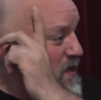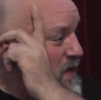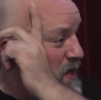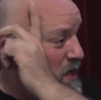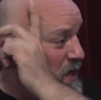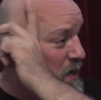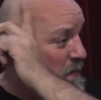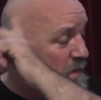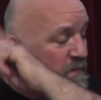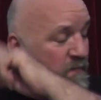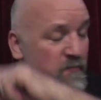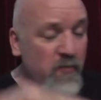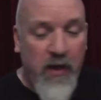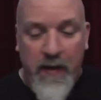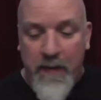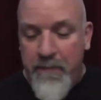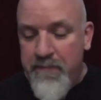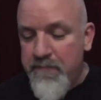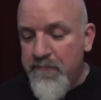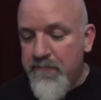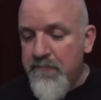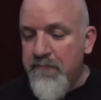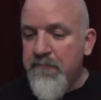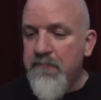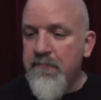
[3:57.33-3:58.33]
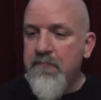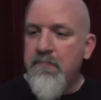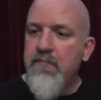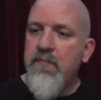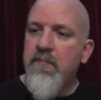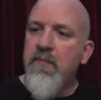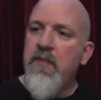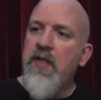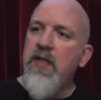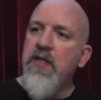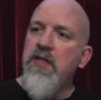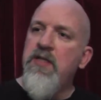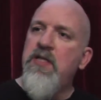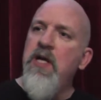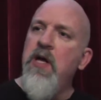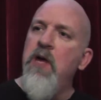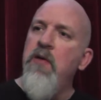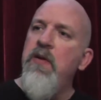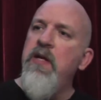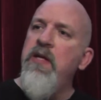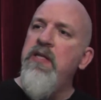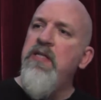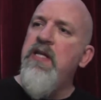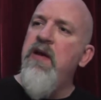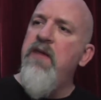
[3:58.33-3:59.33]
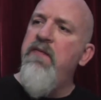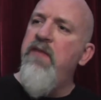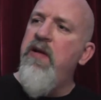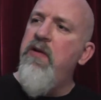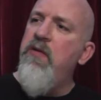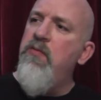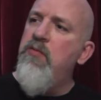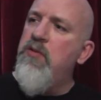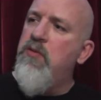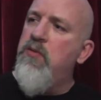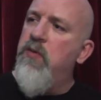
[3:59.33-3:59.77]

Um, right. So let's have a little